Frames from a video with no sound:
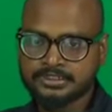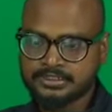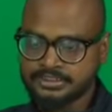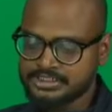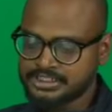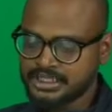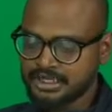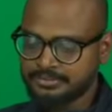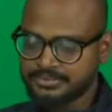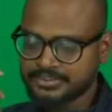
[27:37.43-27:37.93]

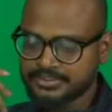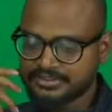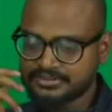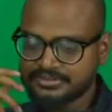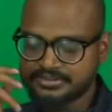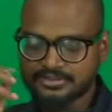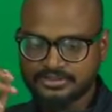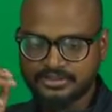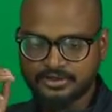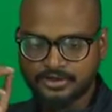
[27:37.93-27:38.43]

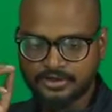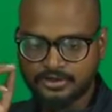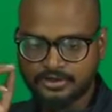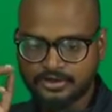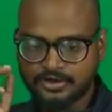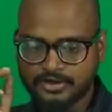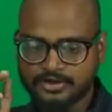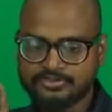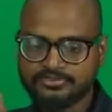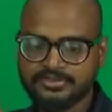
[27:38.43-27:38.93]
chapters are
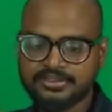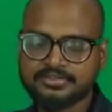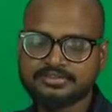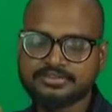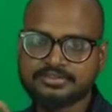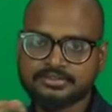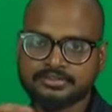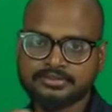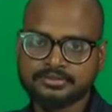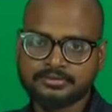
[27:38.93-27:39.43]

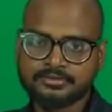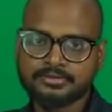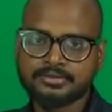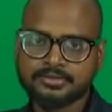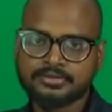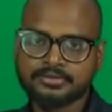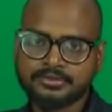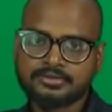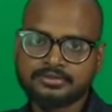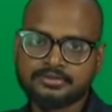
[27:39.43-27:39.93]
always
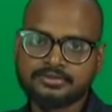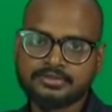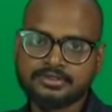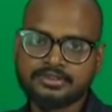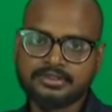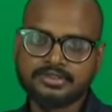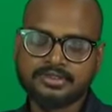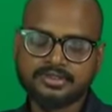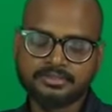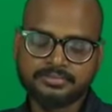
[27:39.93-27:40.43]

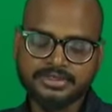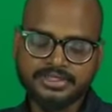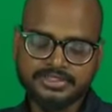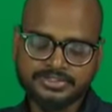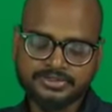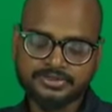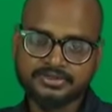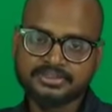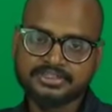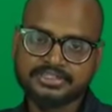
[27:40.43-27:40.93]
uh,
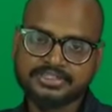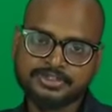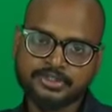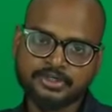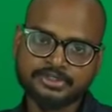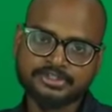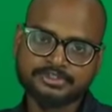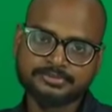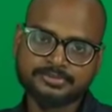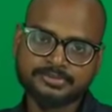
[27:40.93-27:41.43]
based on these
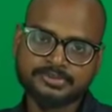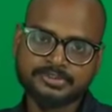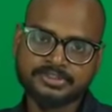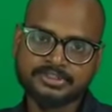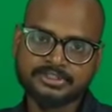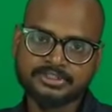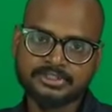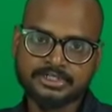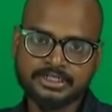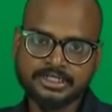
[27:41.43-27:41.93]
concepts
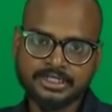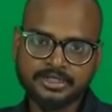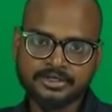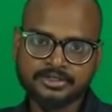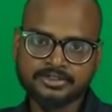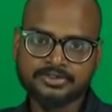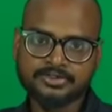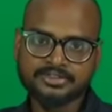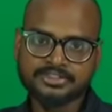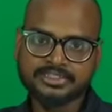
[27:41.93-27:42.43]
only
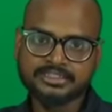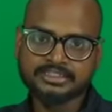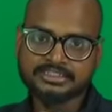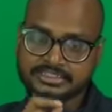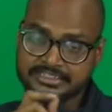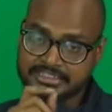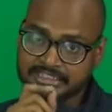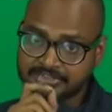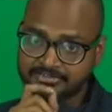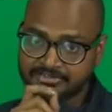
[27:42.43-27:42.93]
learn those things
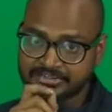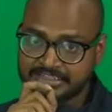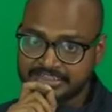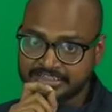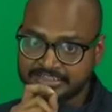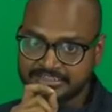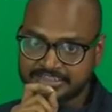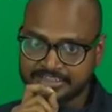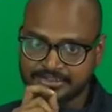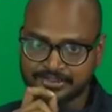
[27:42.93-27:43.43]
they are very
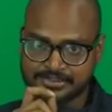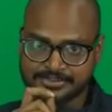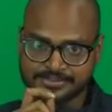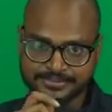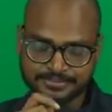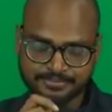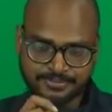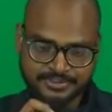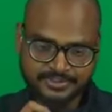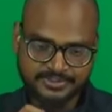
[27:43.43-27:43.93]
easier also
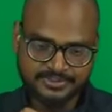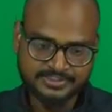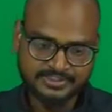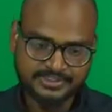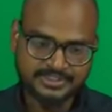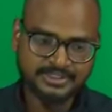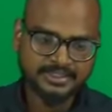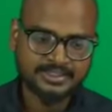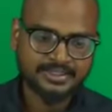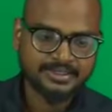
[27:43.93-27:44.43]
because
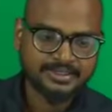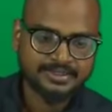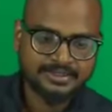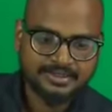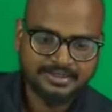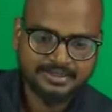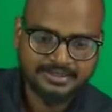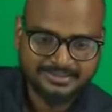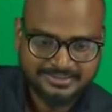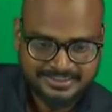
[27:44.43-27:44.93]

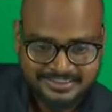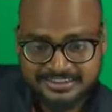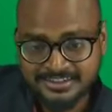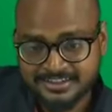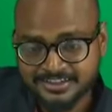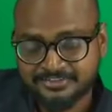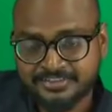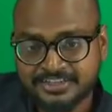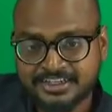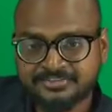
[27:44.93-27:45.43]
uh, these are
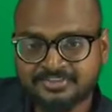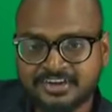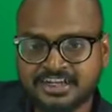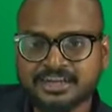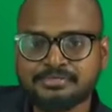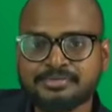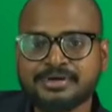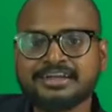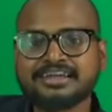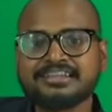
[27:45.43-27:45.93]
the very
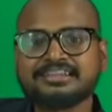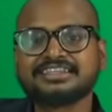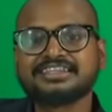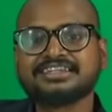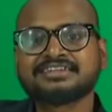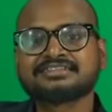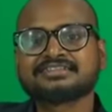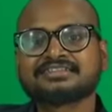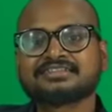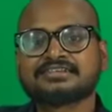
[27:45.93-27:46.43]
fundamental
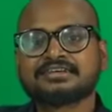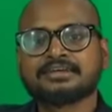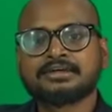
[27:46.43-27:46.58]
things